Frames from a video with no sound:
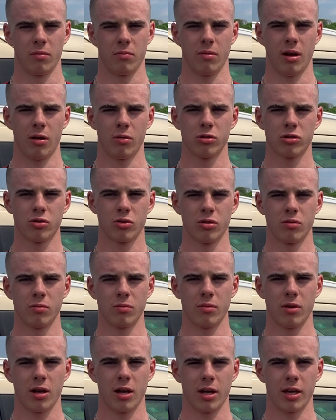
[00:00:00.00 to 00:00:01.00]
I
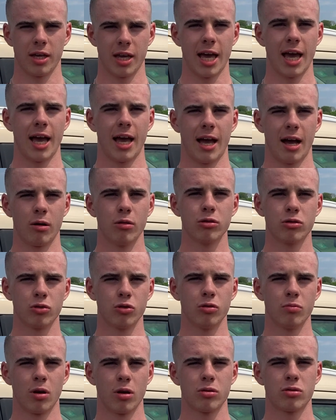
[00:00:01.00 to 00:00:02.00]
was
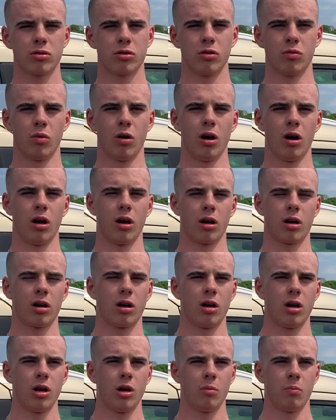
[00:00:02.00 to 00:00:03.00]
doing most of the work,
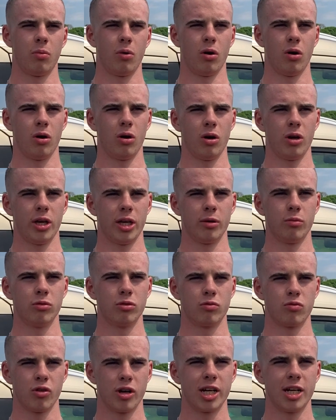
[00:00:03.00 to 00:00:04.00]
but he
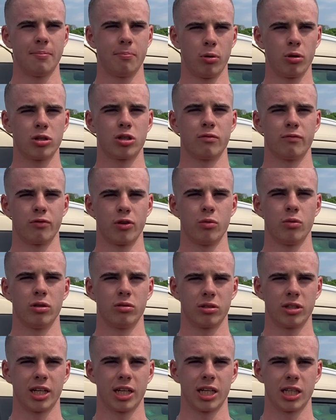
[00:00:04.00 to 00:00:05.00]
was really pushing through
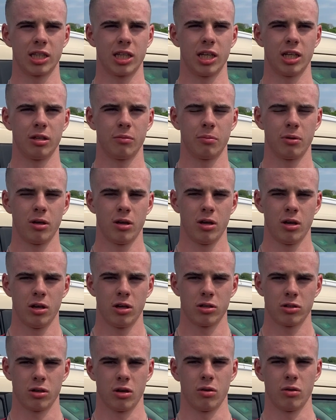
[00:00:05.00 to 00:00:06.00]
and digging deep.
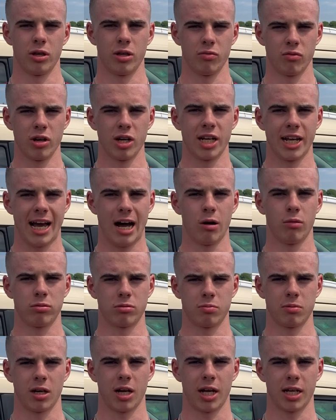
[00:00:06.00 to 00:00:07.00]
So he really
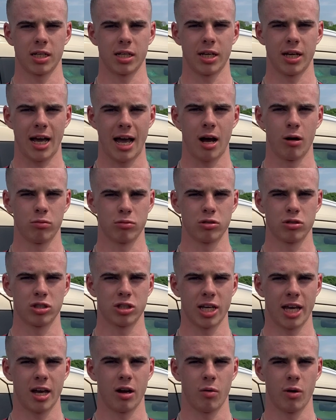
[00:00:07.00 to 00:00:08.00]
helped me, like, he helped us
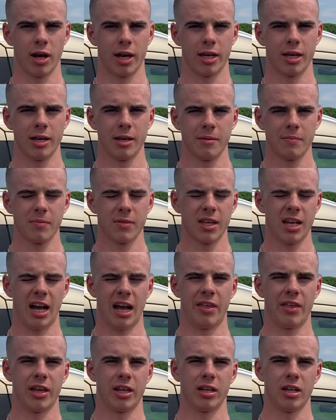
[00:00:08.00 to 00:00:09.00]
stay away.
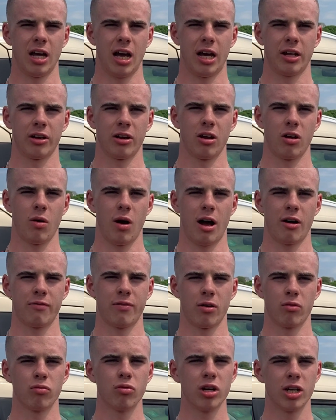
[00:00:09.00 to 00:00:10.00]
And then, I don't know, I
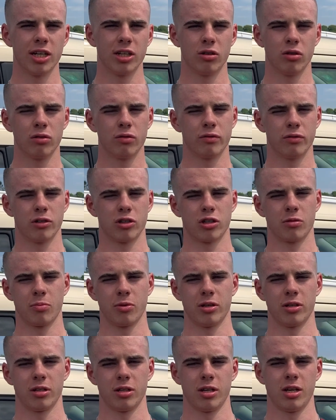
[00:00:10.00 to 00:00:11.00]
felt really good for the
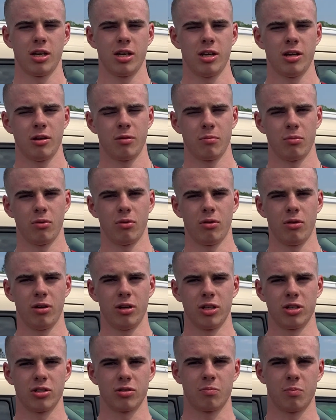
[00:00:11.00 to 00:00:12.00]
sprint, but
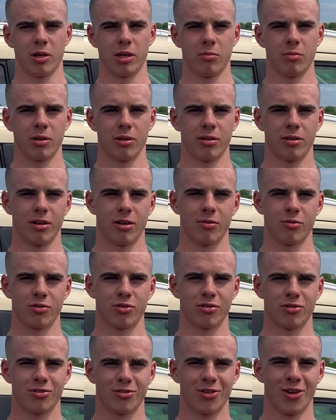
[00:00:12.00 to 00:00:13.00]
he just beat me. I
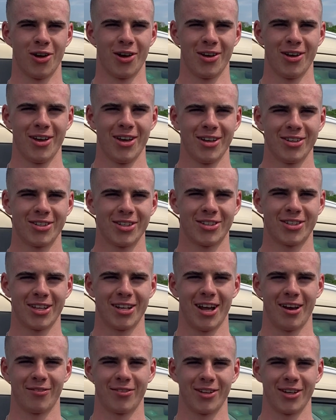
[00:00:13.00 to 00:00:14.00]
was just didn't
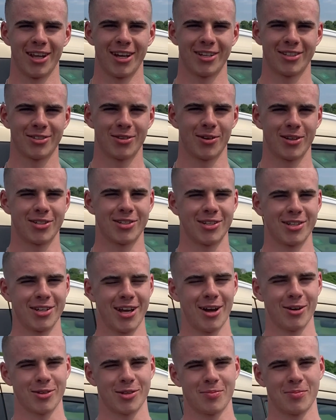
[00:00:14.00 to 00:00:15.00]
have the legs to actually
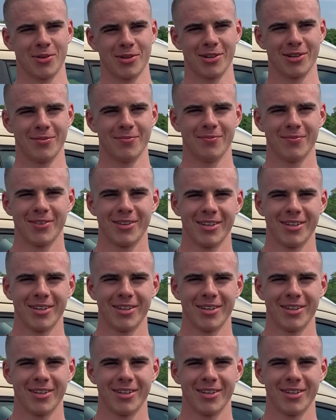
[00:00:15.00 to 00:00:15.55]
out sprint him.